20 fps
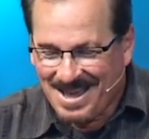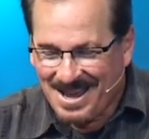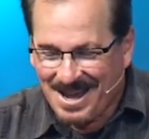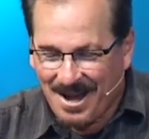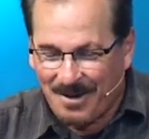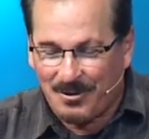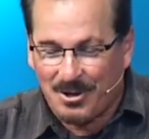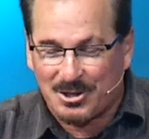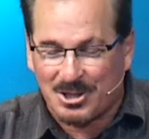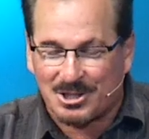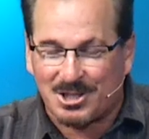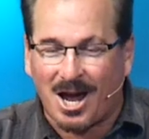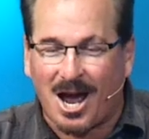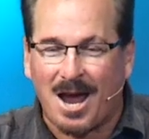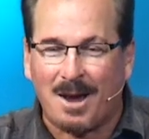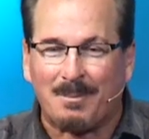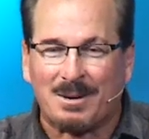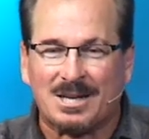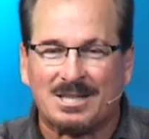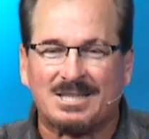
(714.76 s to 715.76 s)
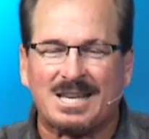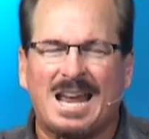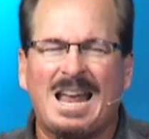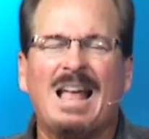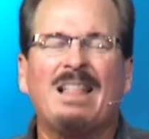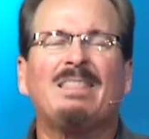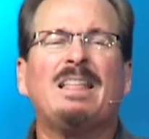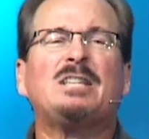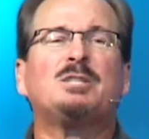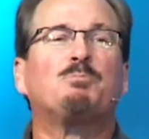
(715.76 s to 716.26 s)
If there's a time I'm going to say,
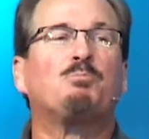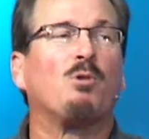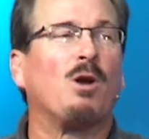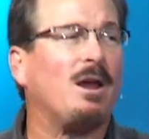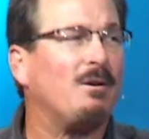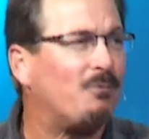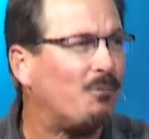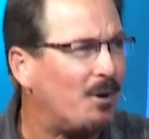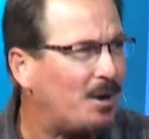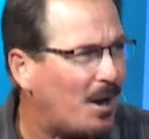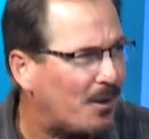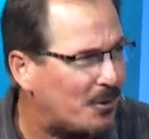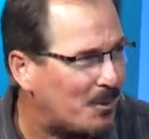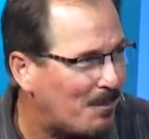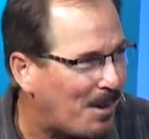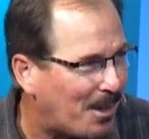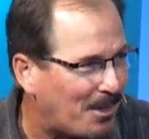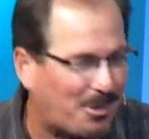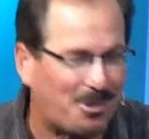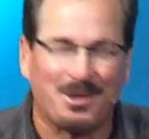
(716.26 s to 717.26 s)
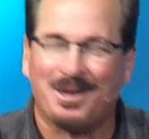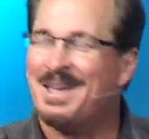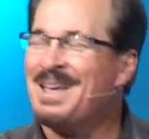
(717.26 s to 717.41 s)
let's pray for another month.